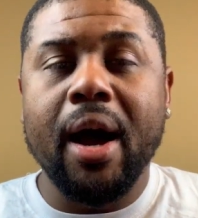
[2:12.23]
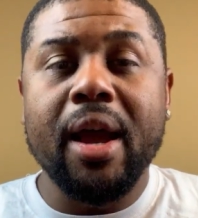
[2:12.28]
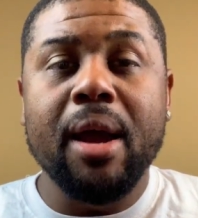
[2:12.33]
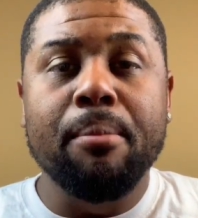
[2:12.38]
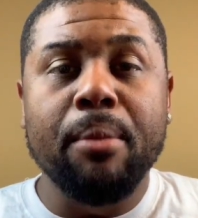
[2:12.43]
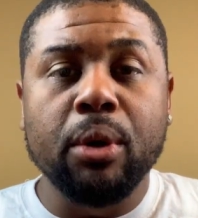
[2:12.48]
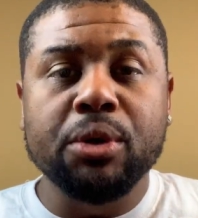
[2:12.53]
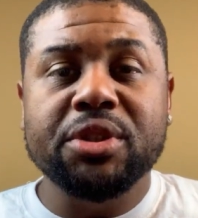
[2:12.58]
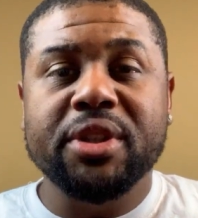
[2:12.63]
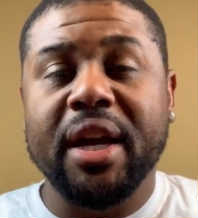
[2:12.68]

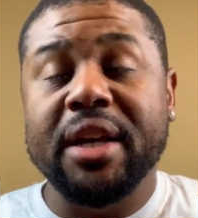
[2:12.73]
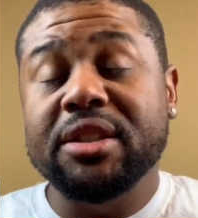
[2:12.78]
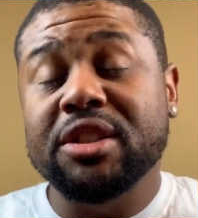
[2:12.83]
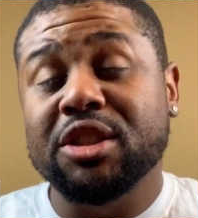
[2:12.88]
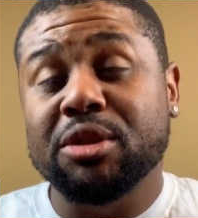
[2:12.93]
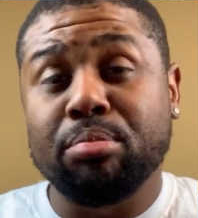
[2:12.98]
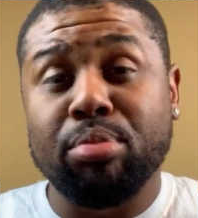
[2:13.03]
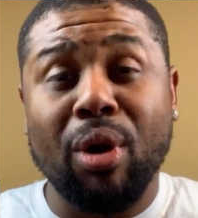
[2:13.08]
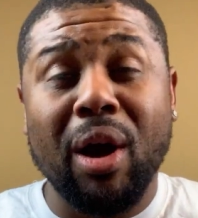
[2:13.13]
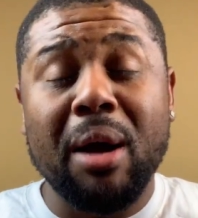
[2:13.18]
In most
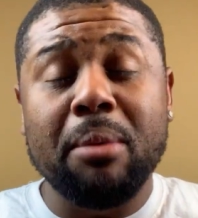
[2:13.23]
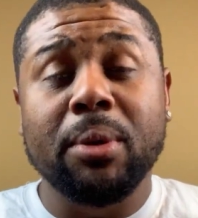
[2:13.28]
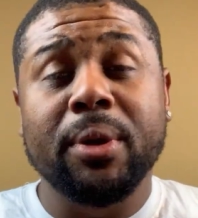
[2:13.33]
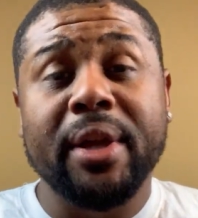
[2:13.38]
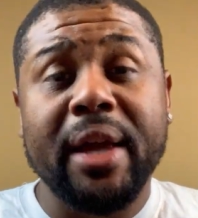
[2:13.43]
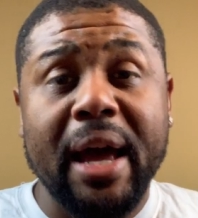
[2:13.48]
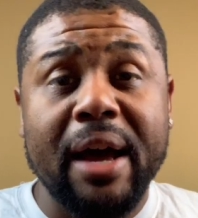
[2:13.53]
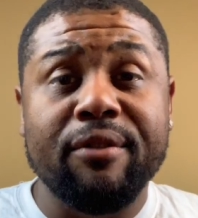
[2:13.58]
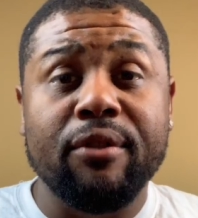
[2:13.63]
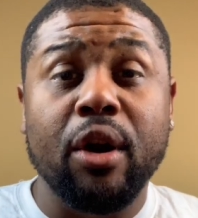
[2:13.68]
cases,
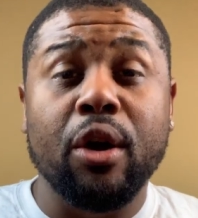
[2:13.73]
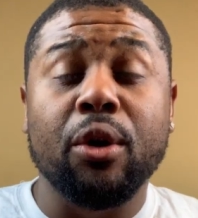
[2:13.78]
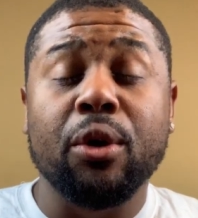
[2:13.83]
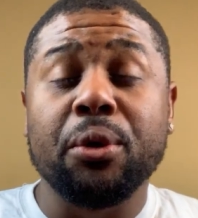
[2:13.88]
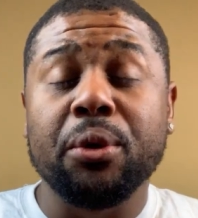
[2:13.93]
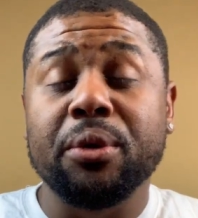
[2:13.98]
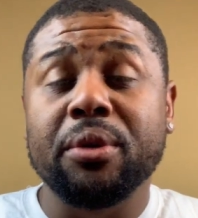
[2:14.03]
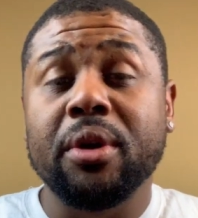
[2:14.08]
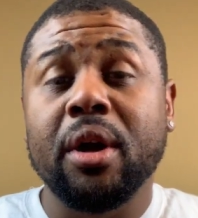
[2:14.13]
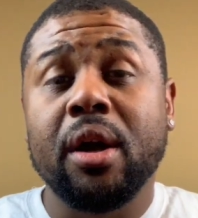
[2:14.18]
probably have
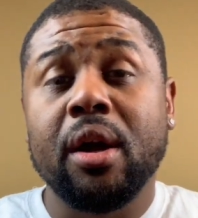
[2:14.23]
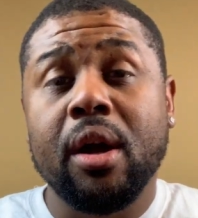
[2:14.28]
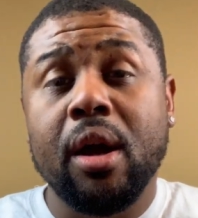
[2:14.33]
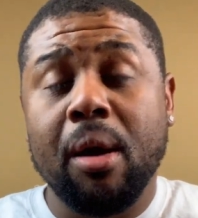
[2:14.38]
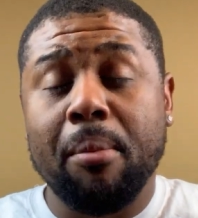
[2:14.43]
earned